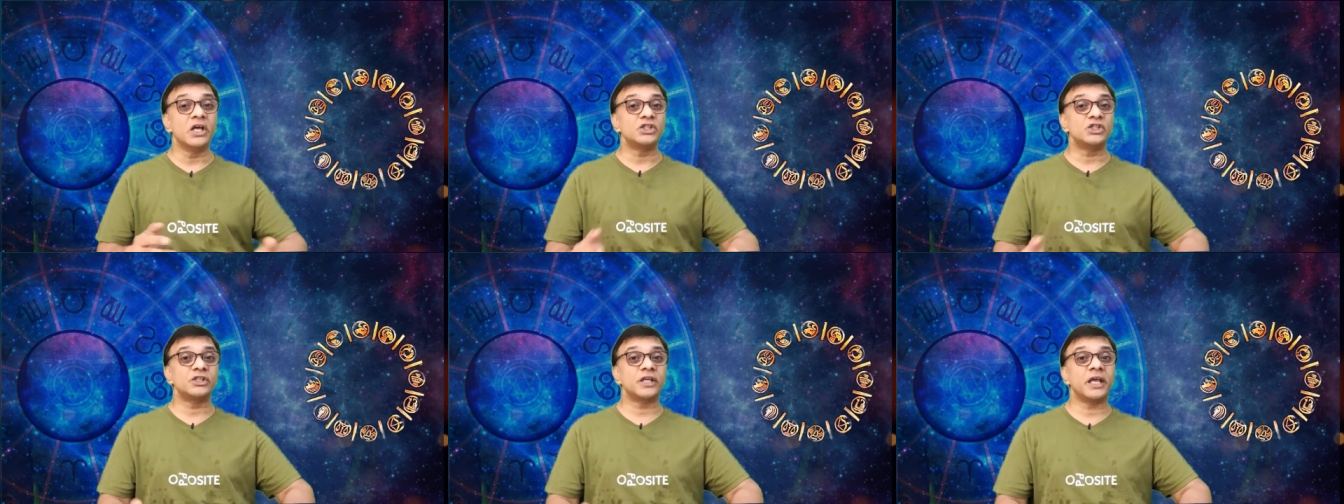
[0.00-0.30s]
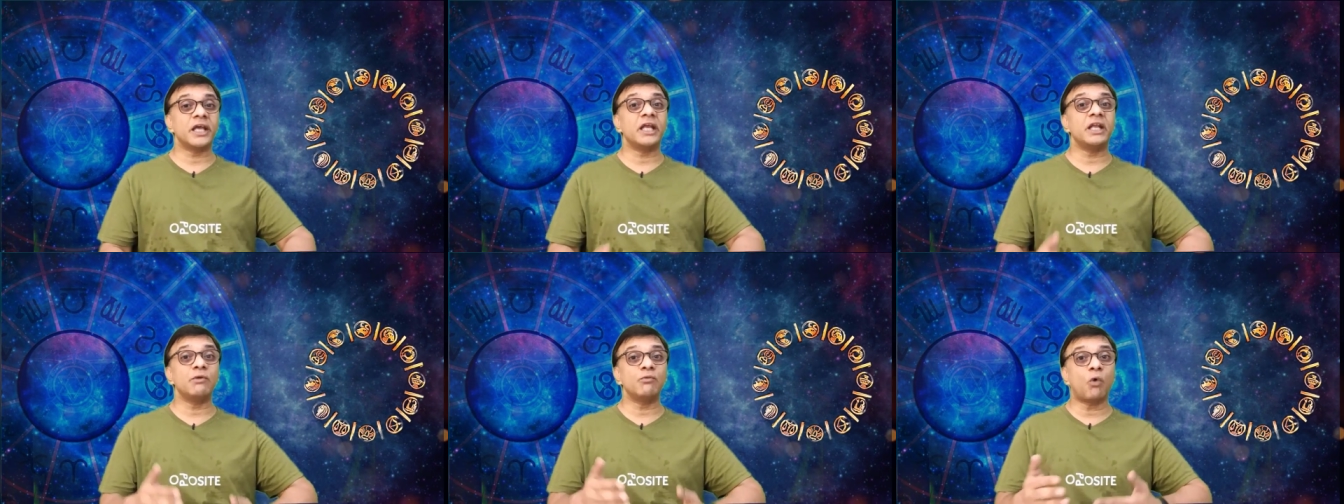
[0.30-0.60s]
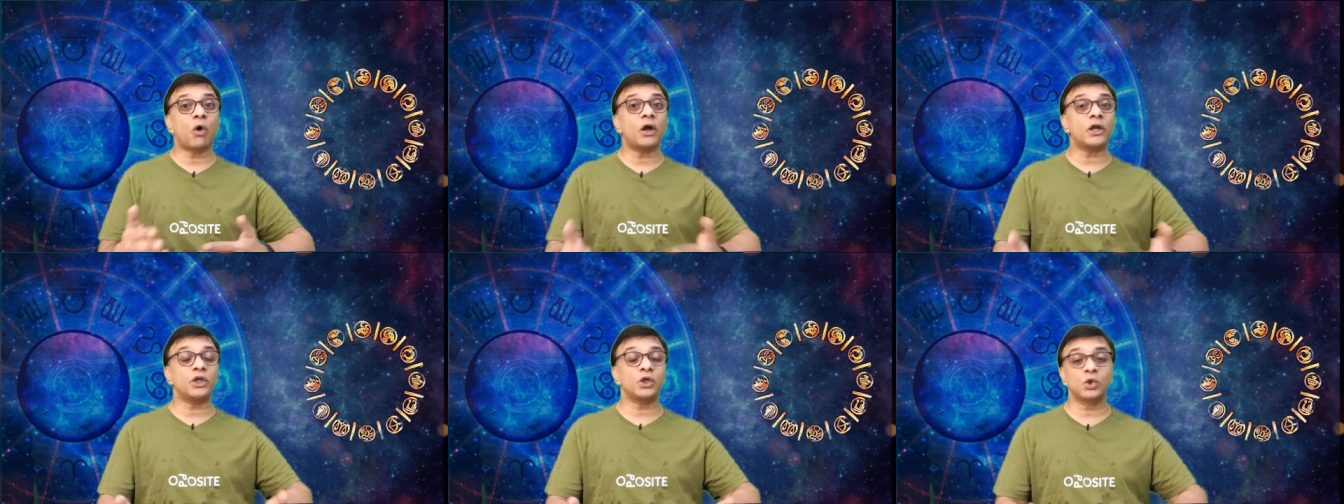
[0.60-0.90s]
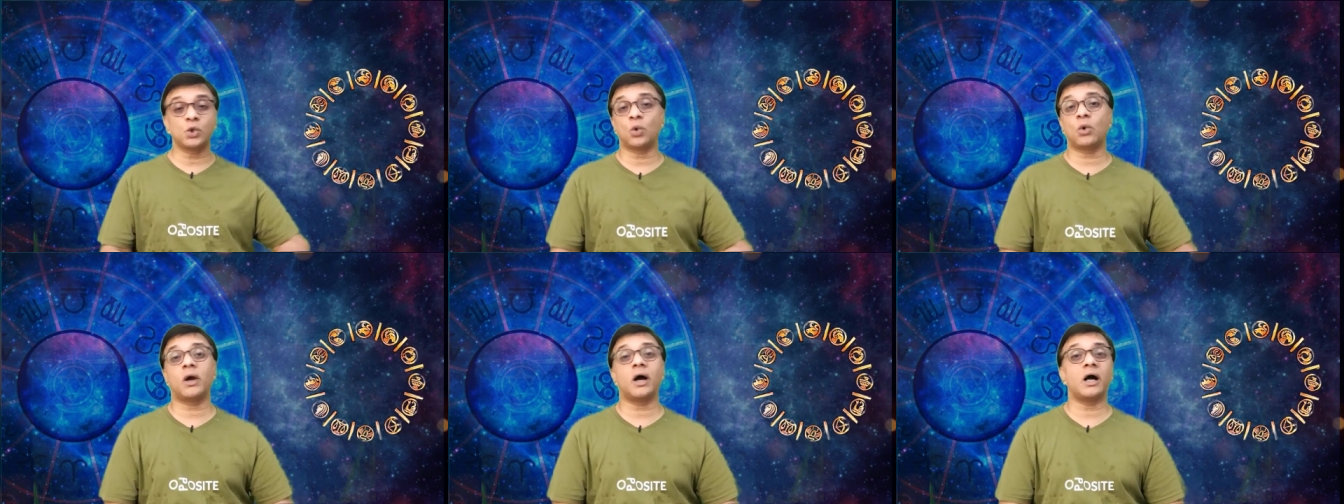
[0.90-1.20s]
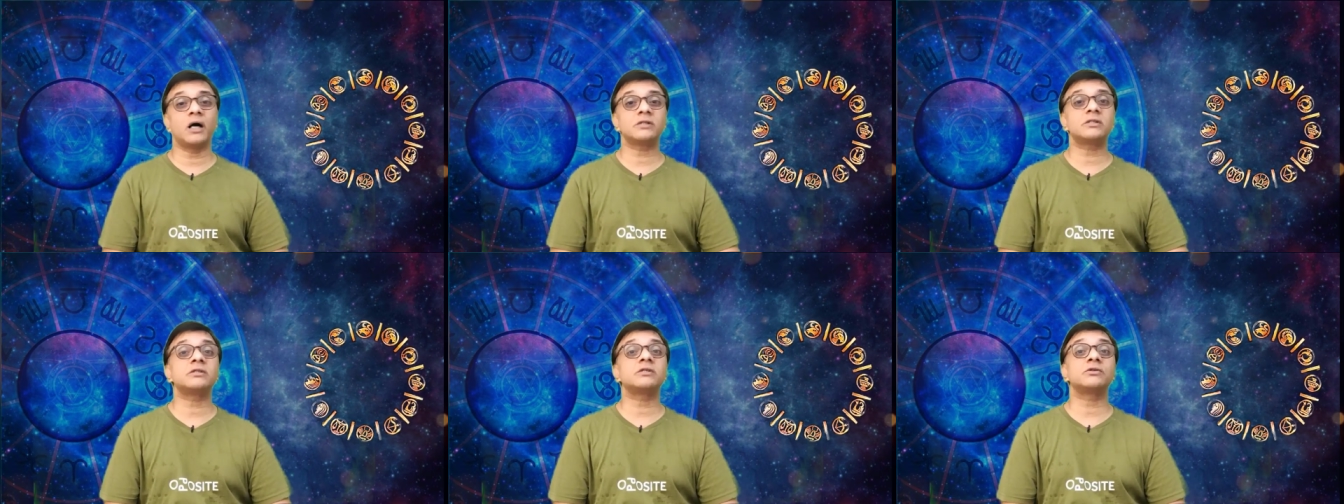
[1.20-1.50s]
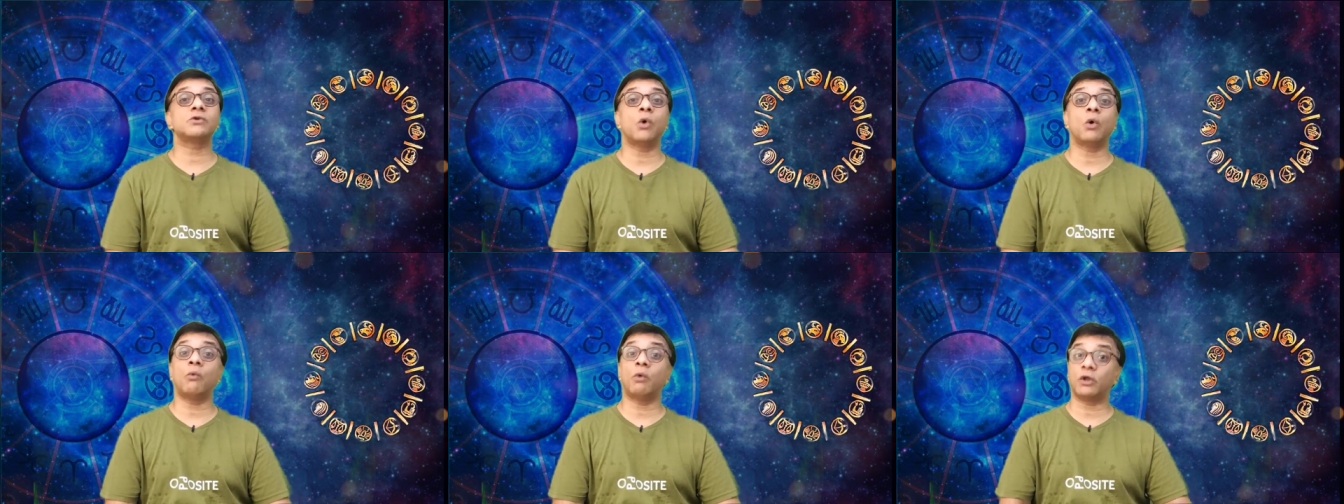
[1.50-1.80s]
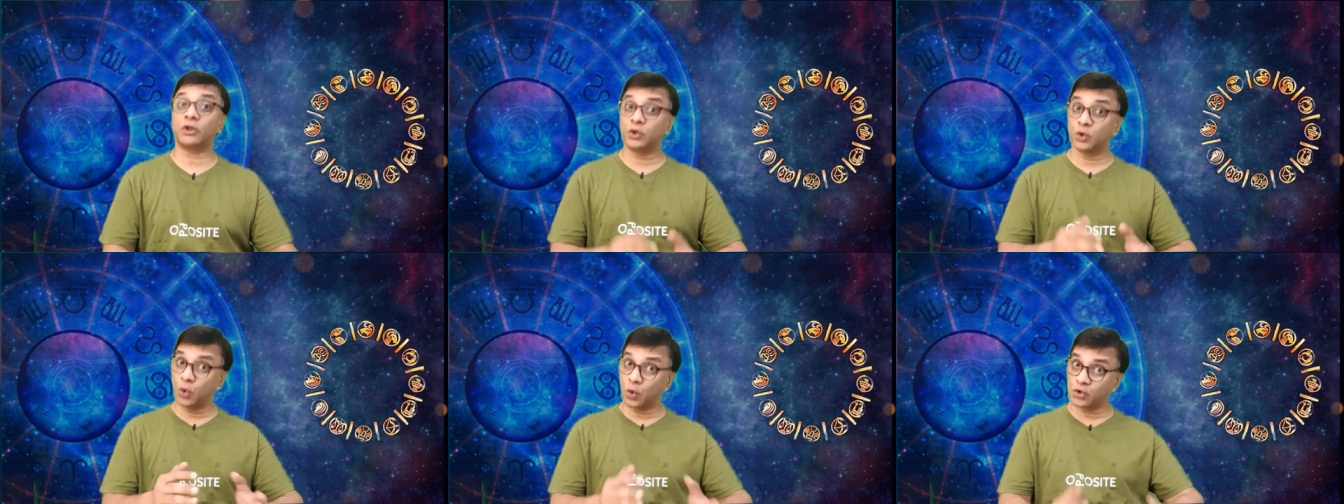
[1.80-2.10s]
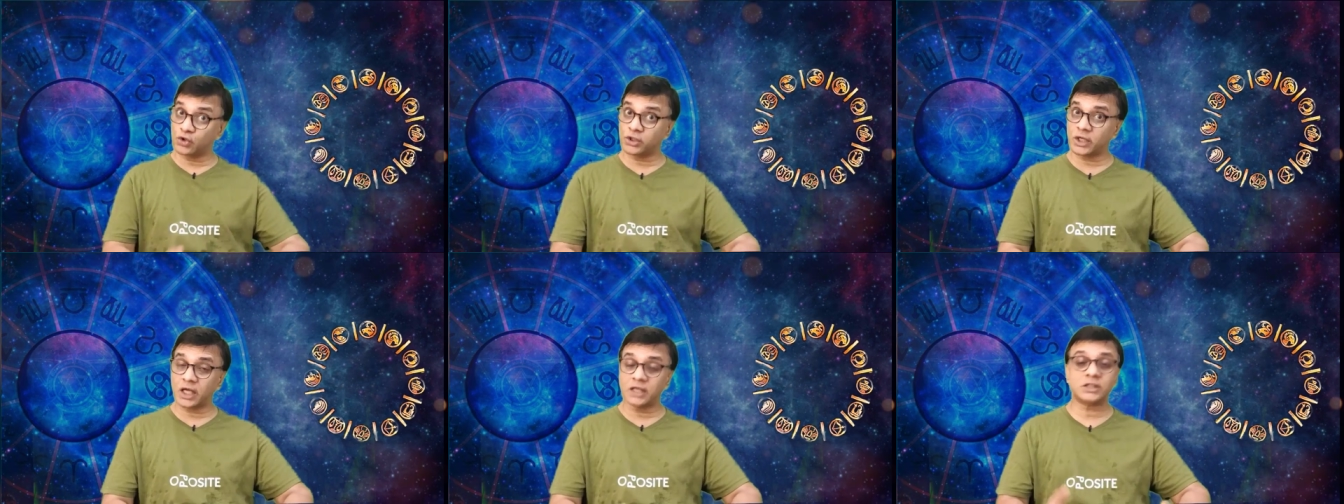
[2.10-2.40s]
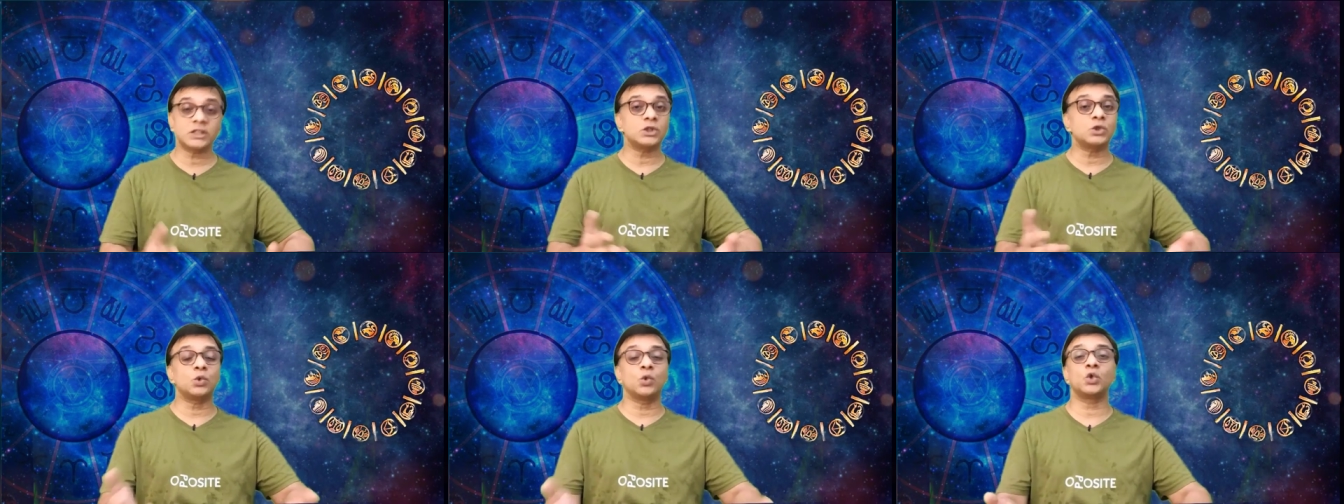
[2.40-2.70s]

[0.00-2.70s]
See in what yogas or what doshas